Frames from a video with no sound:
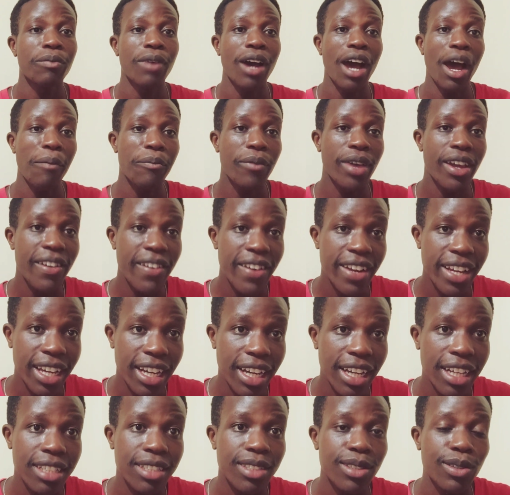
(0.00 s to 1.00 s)

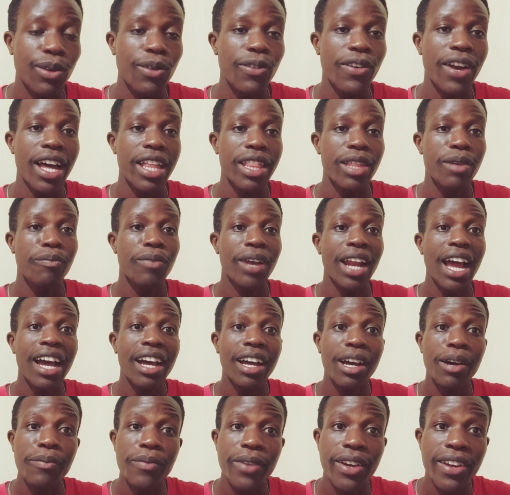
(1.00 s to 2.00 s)
Americans, or rather
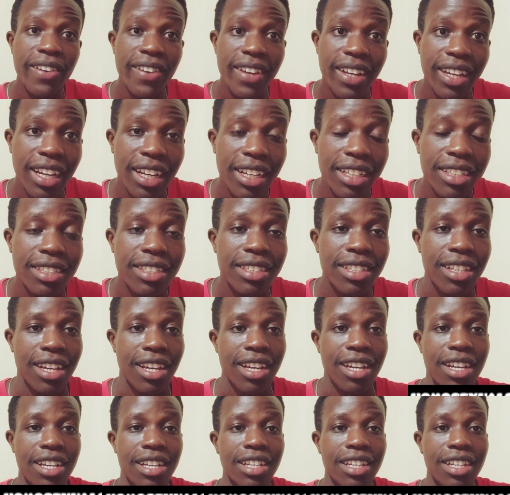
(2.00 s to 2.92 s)
Black Americans,